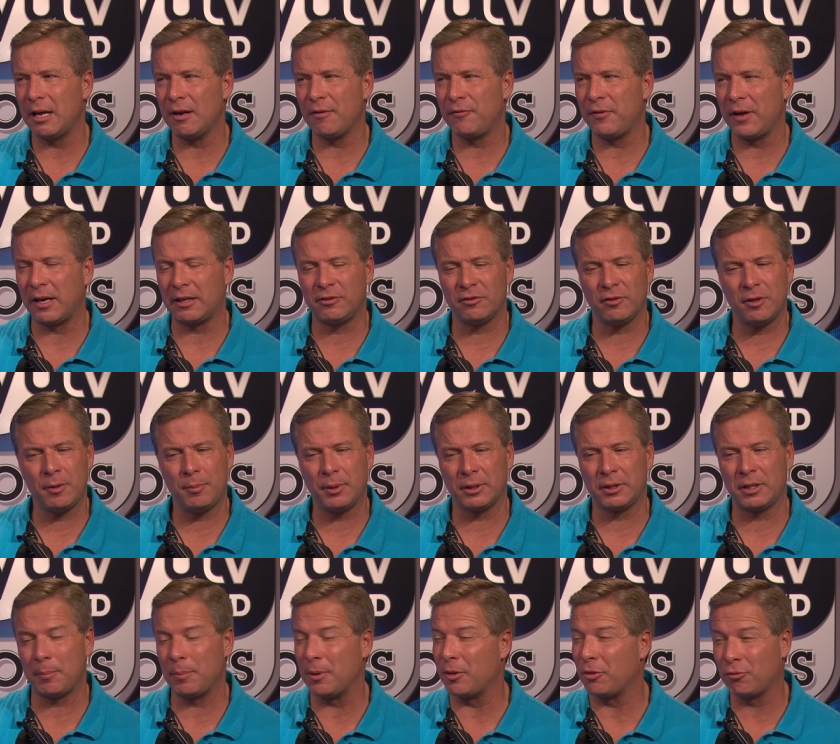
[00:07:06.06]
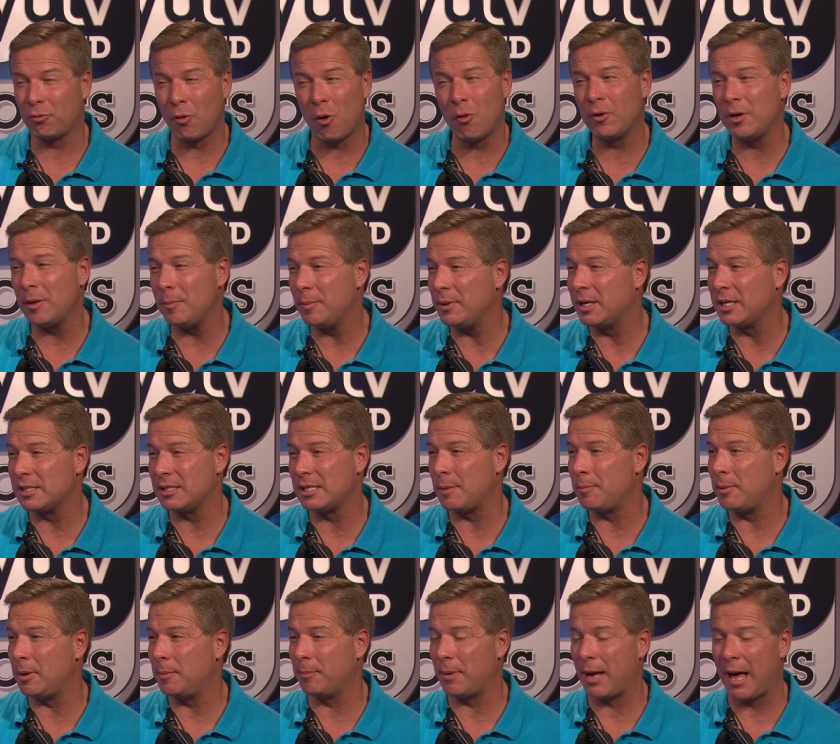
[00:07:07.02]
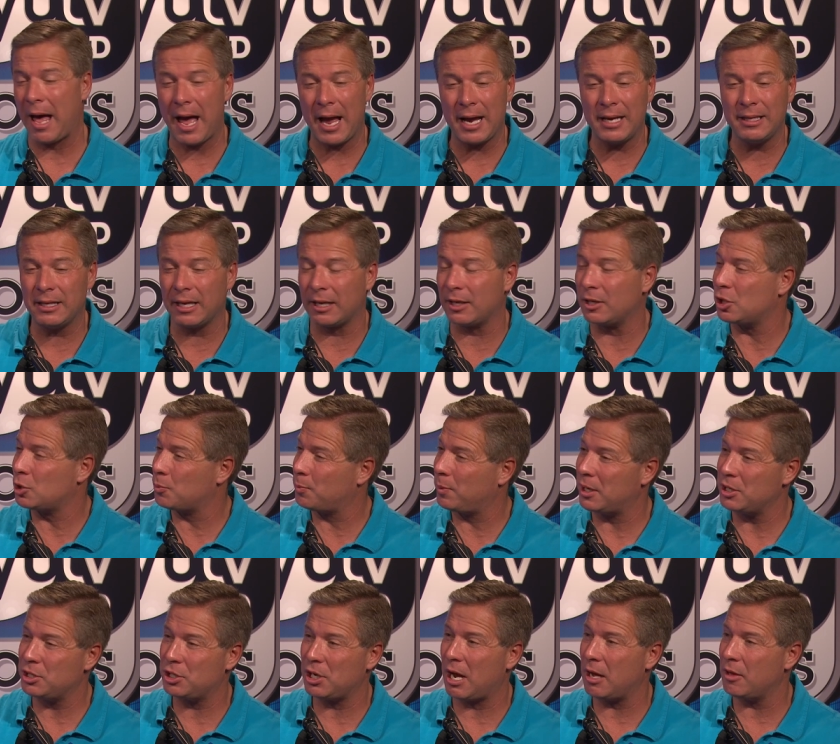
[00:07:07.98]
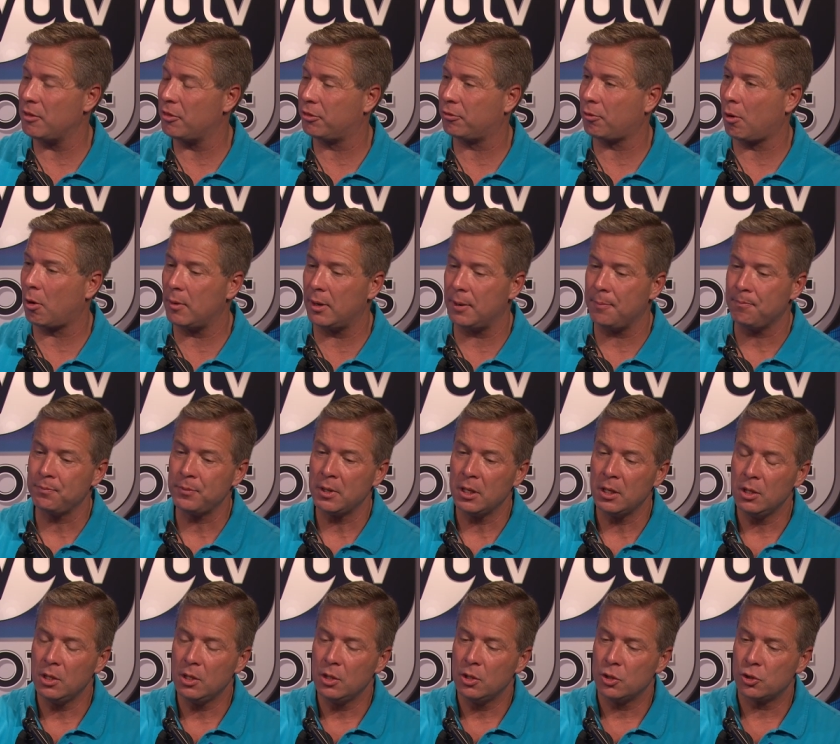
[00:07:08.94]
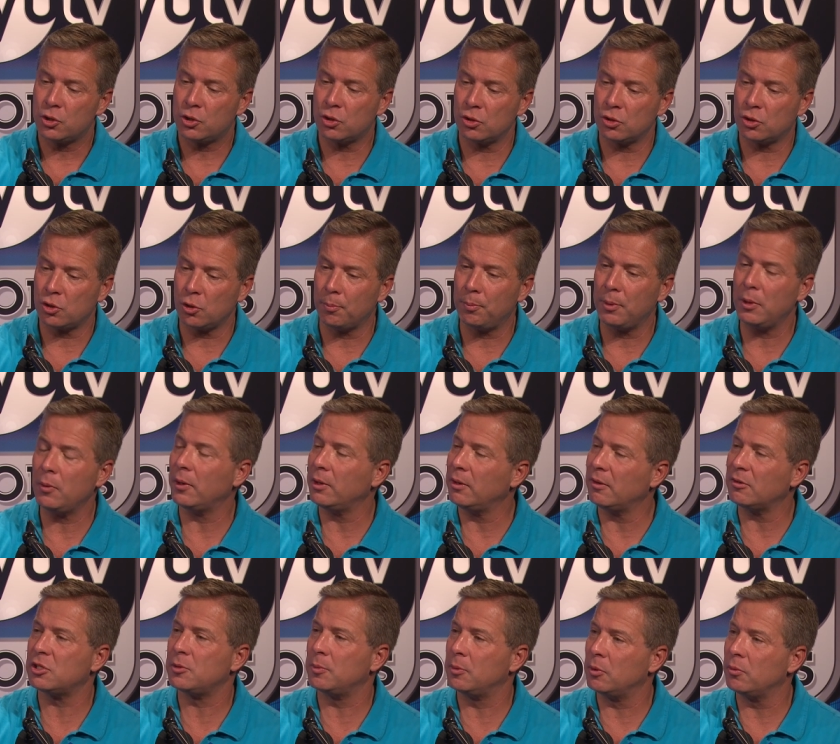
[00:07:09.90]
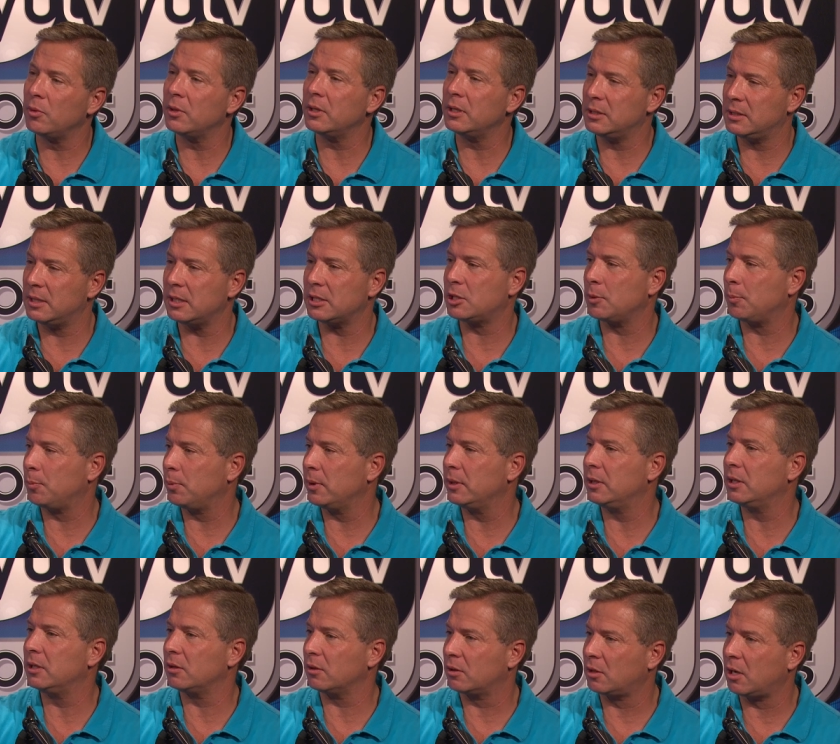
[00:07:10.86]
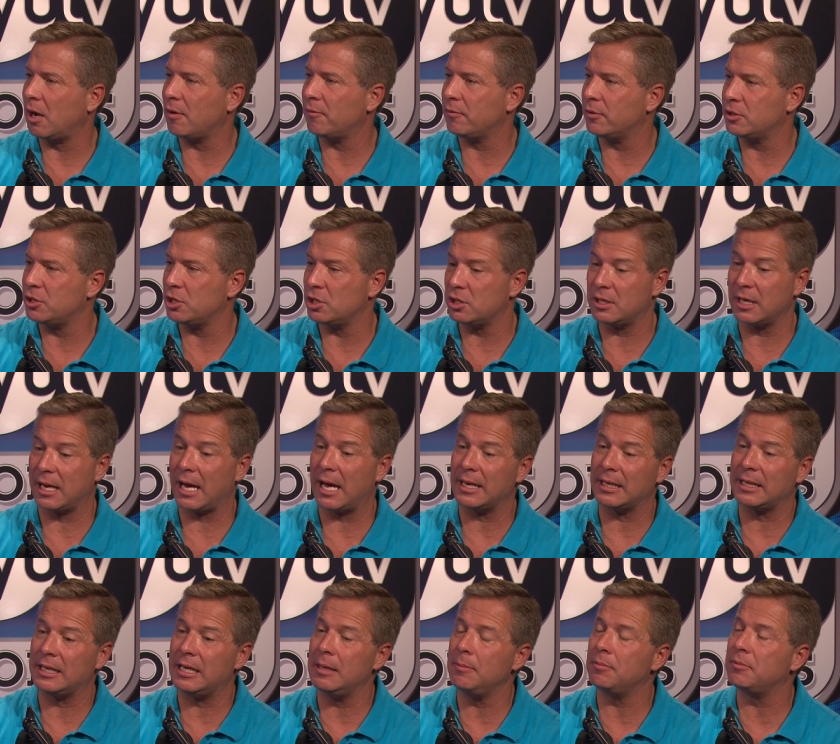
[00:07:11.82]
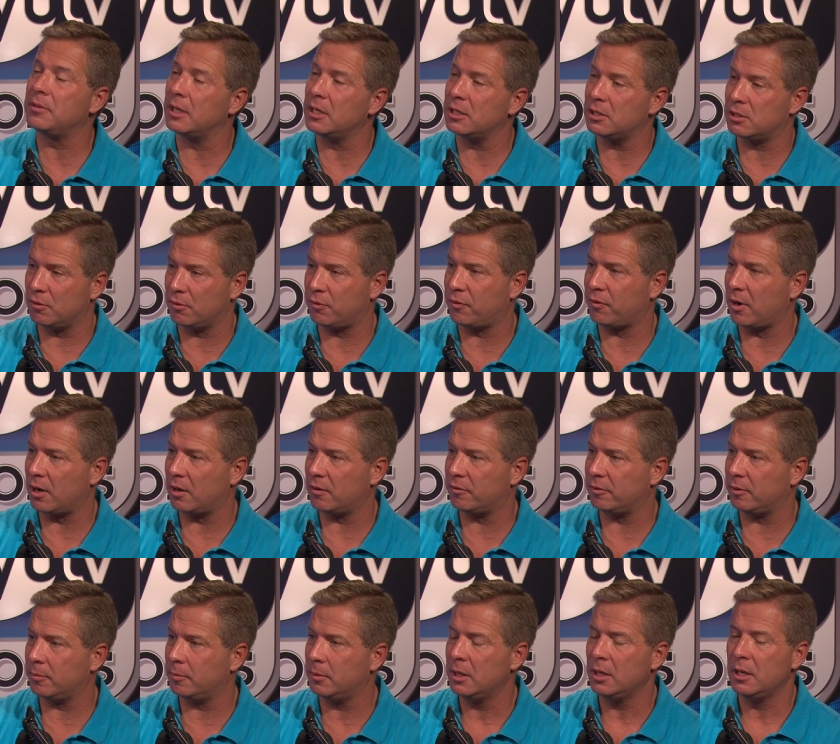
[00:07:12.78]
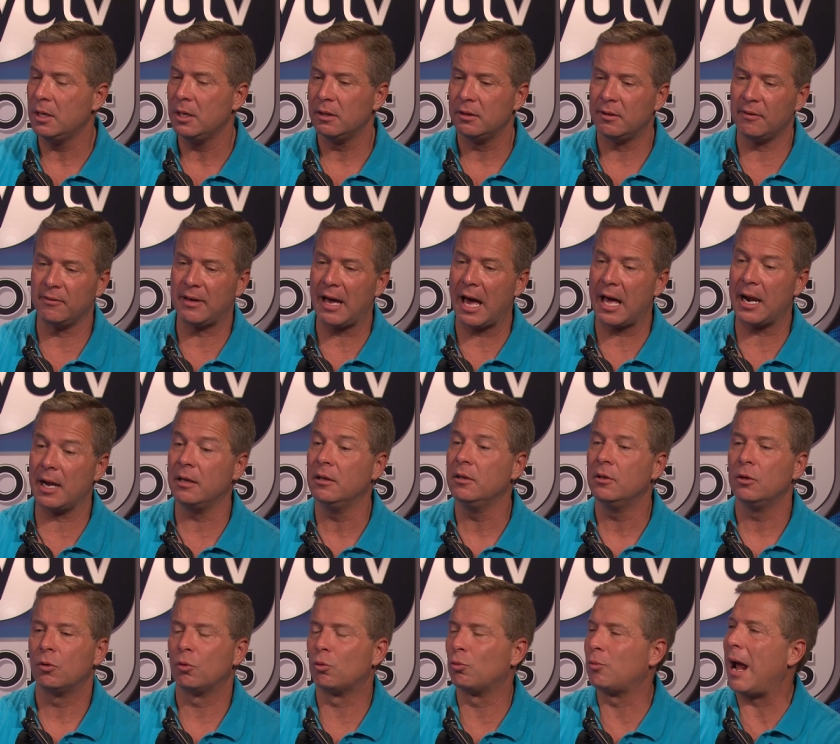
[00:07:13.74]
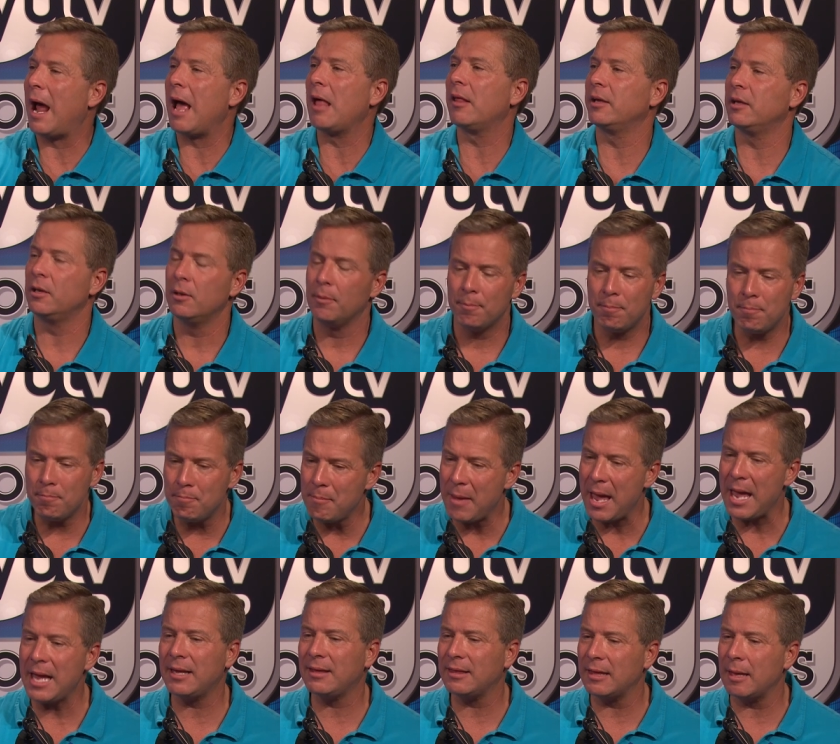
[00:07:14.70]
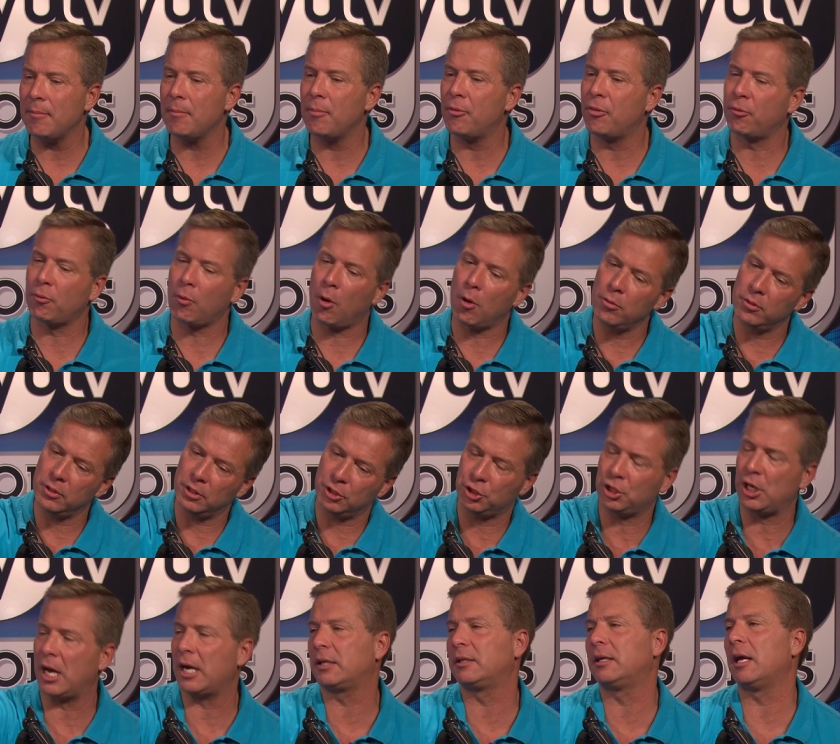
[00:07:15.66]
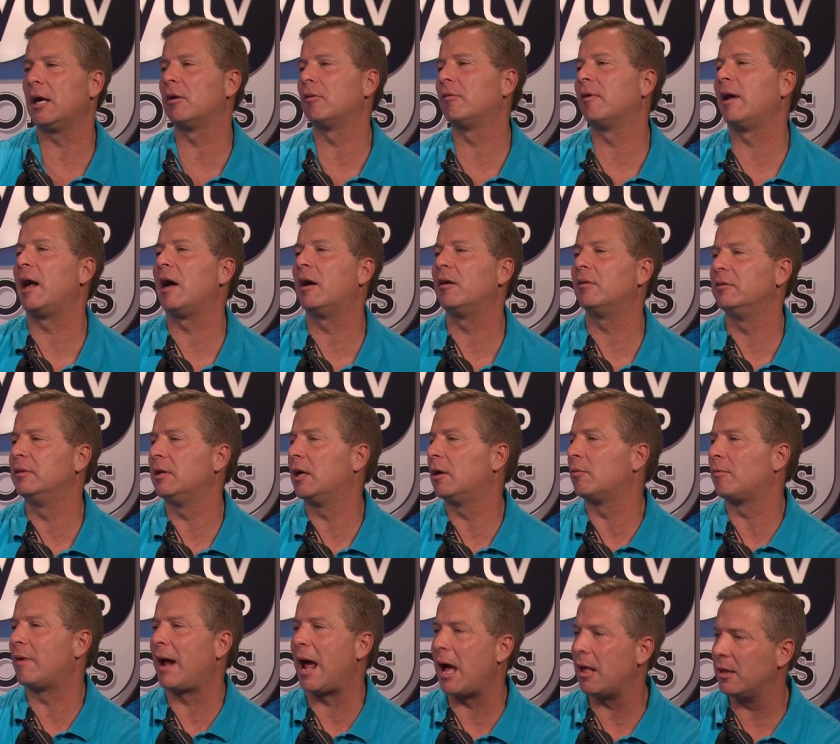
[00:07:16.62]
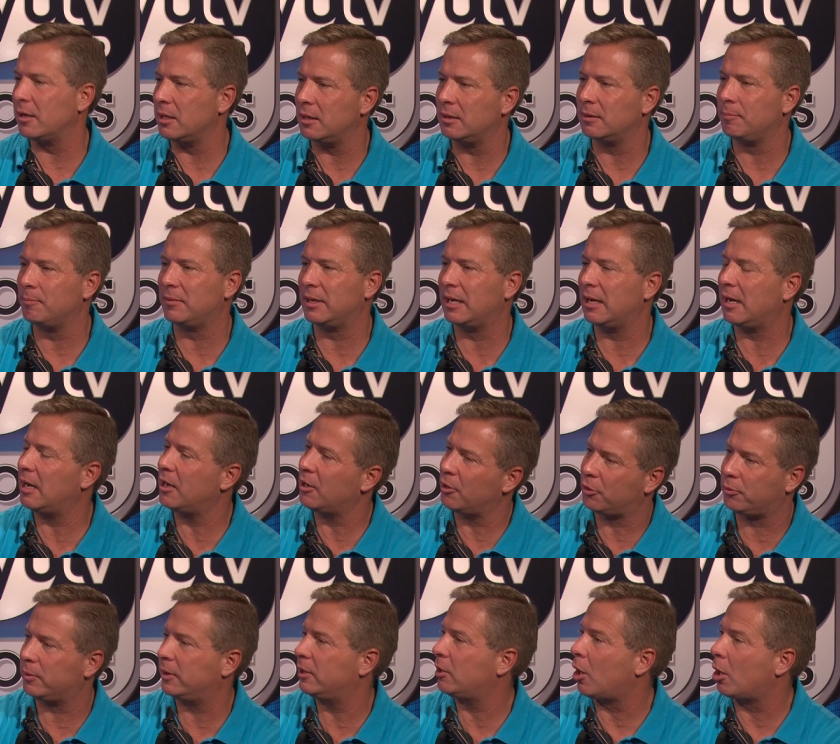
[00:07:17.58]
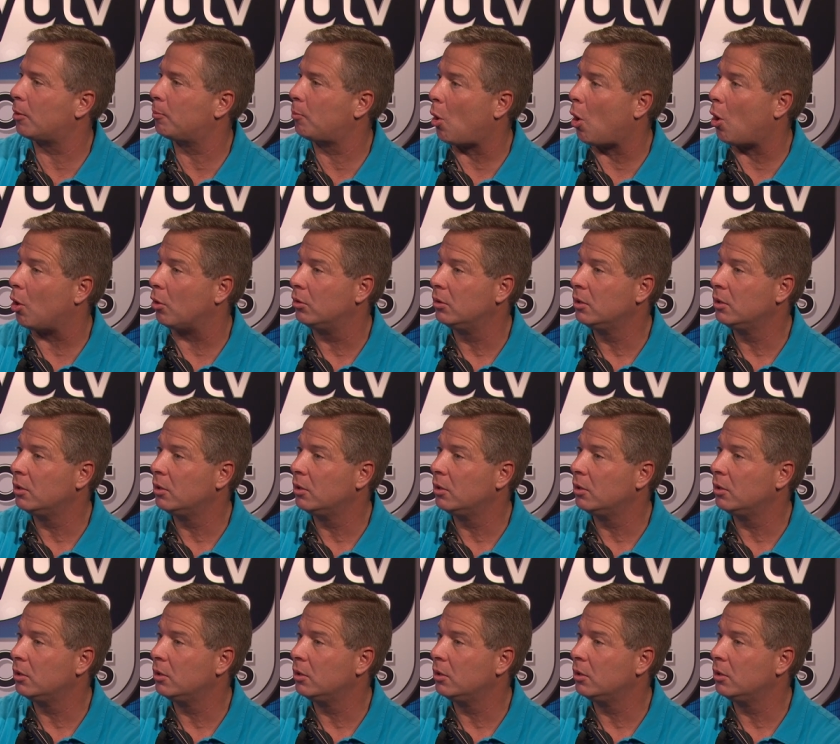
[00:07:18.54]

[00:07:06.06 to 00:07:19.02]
effectively, but they've been throwing it because they've been behind. They're going to spread you out and throw it. So, so BYU has to be really disciplined in their coverages. They got to keep things in front of them. They've got to rally, make them throw the check down route and then rally and get in a three yard ball.